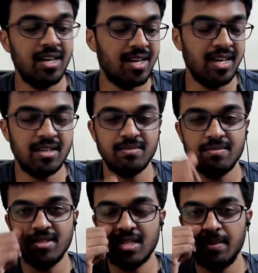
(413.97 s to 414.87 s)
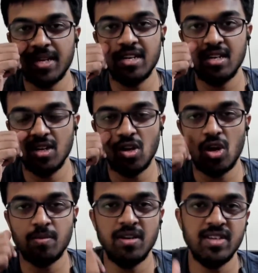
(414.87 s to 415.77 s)
Like just keeping it in a
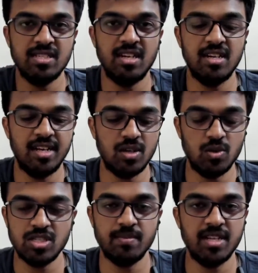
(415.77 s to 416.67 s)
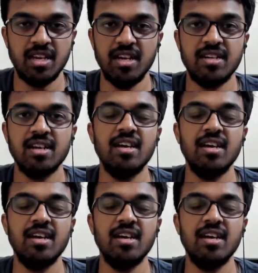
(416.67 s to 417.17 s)
normal vessel and like lose up the heat,